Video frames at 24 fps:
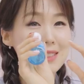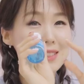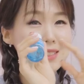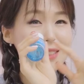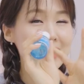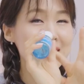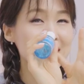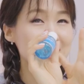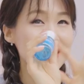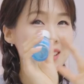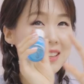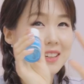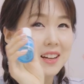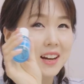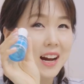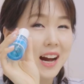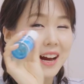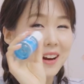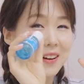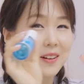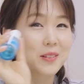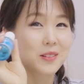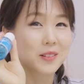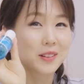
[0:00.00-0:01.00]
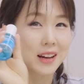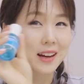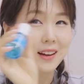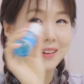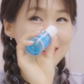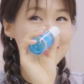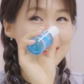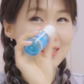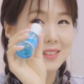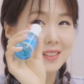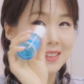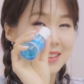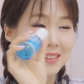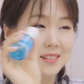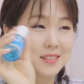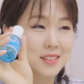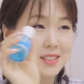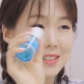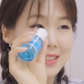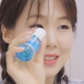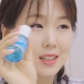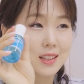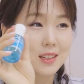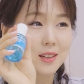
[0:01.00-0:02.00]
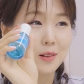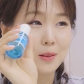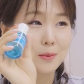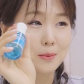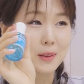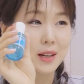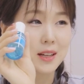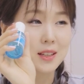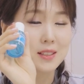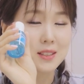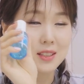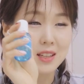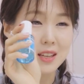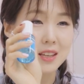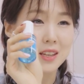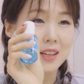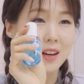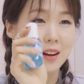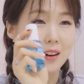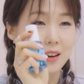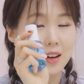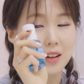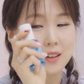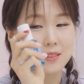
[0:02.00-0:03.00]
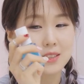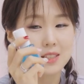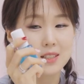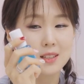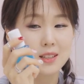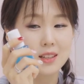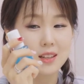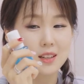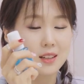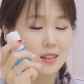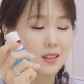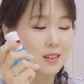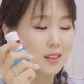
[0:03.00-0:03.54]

sticky. I don't like this kind of sticky on my skincare kind of sticky.